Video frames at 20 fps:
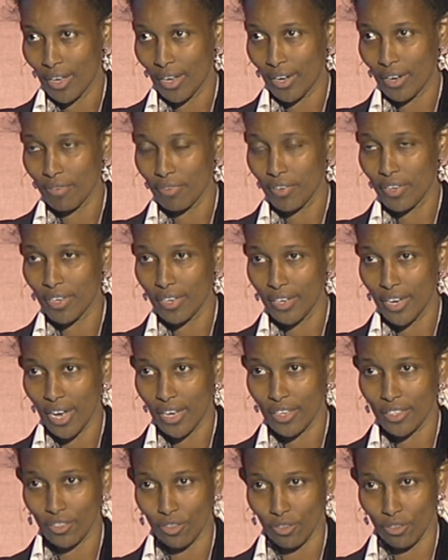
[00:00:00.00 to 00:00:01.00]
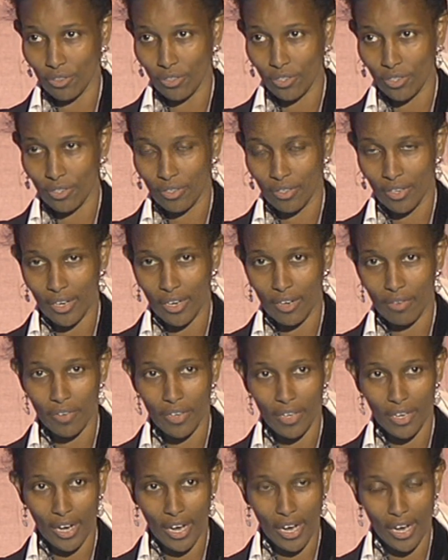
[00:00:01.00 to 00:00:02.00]
And if he does not, and if
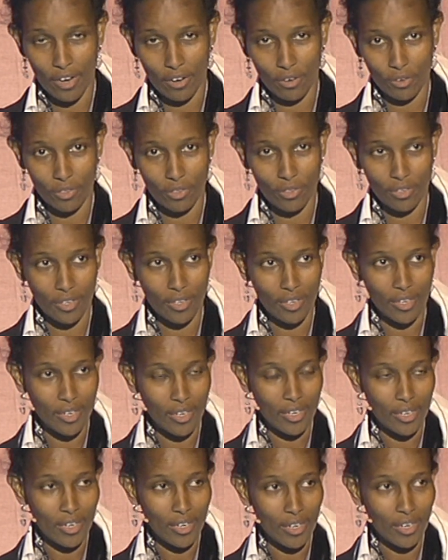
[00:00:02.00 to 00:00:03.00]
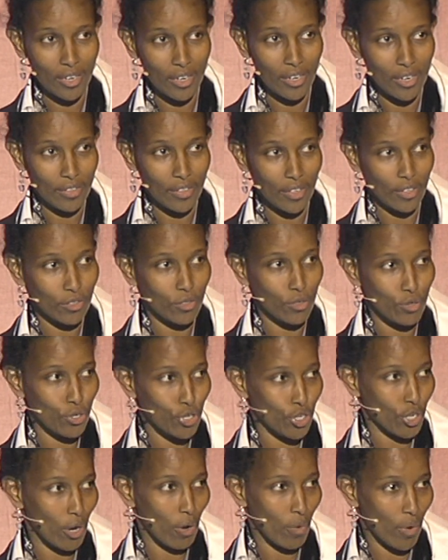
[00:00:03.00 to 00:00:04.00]
he cannot, then to
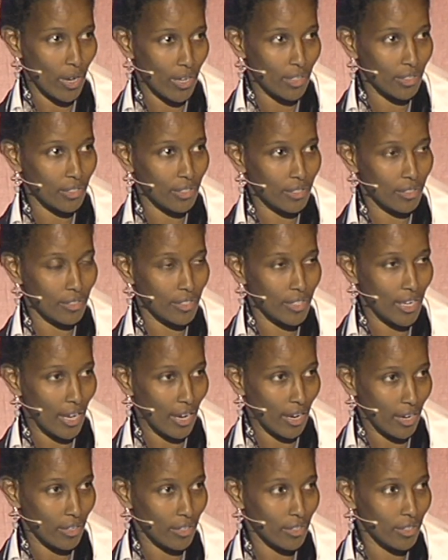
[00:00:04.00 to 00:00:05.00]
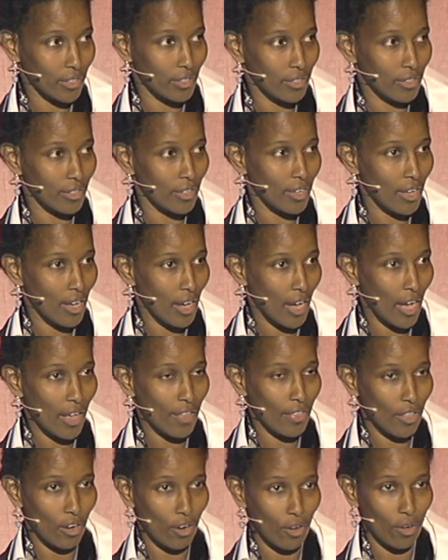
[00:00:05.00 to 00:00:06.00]
show us, tell us,
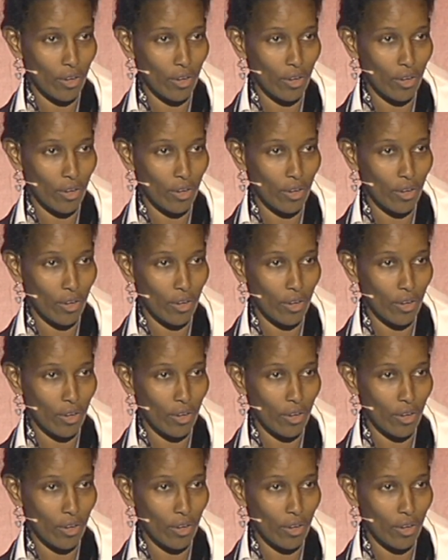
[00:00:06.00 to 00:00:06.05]
other